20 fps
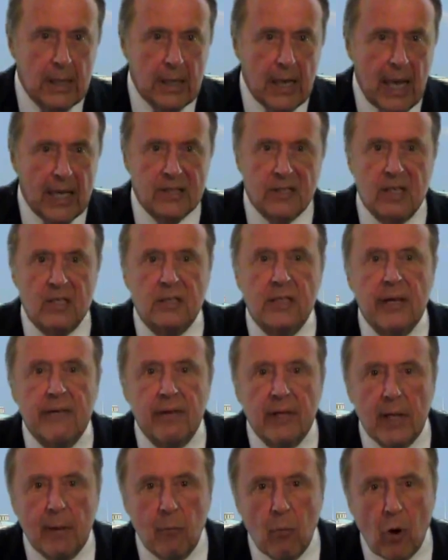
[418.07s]
as it is
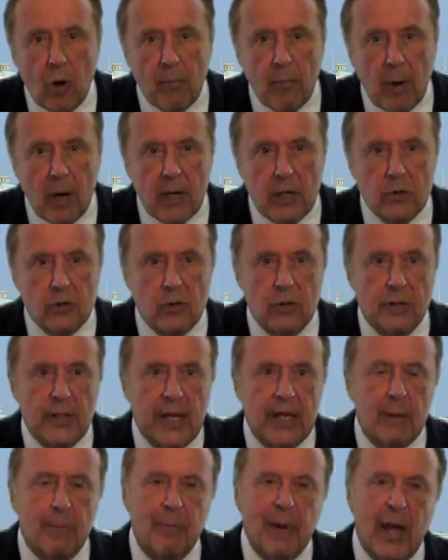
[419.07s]
giving them more money so that
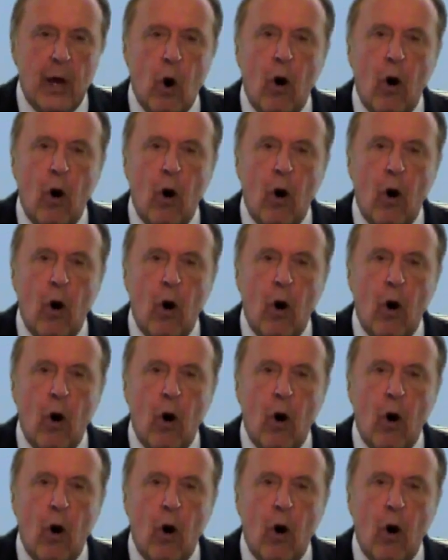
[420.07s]
they can pay